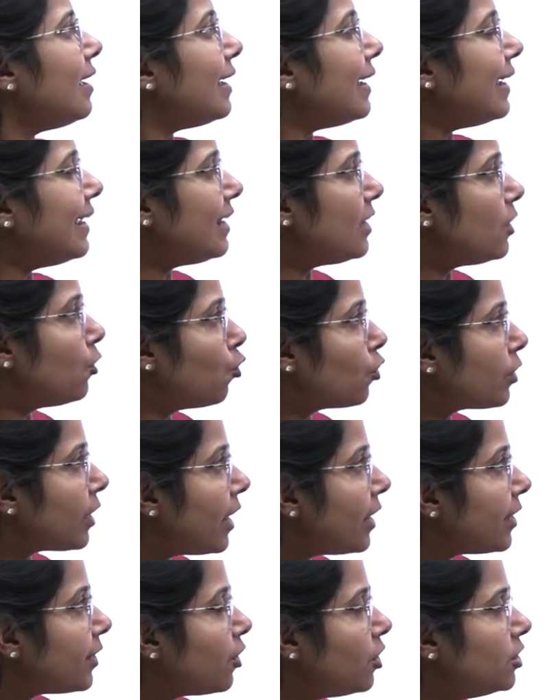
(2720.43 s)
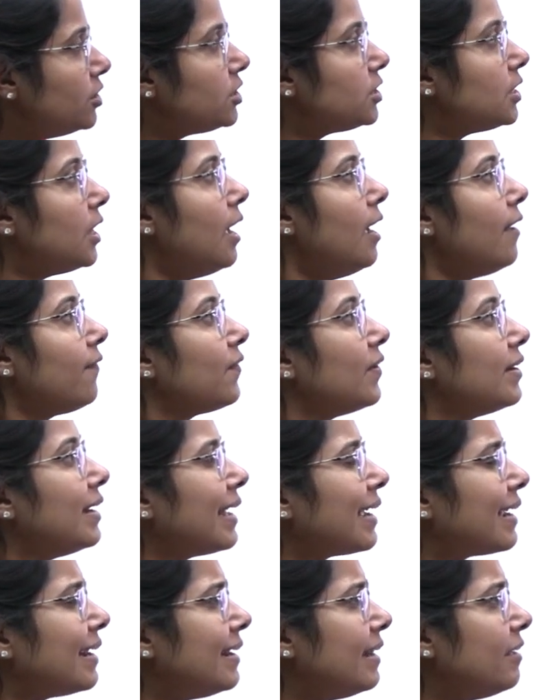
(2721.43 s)
In eukaryotes, the
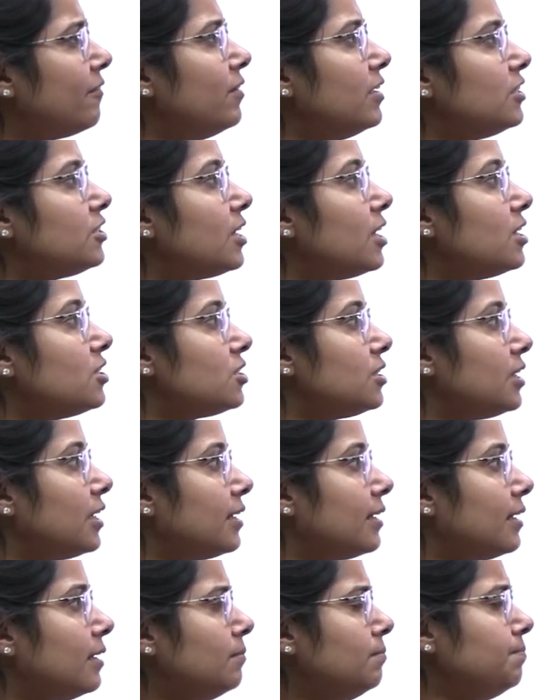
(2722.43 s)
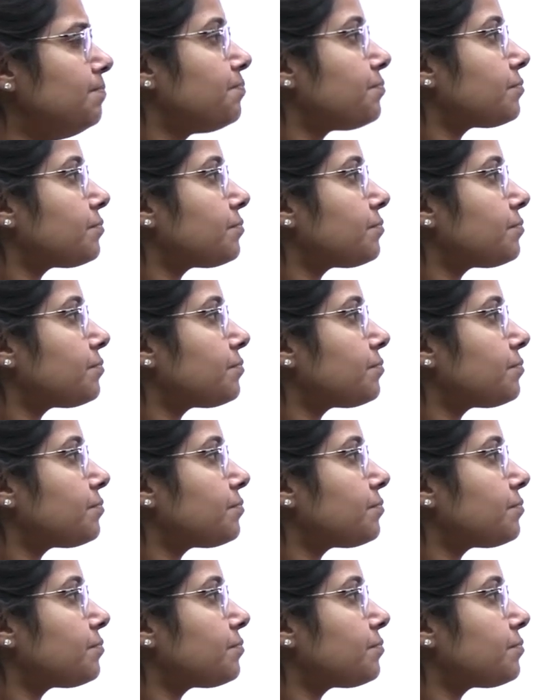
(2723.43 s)
negatively charged DNA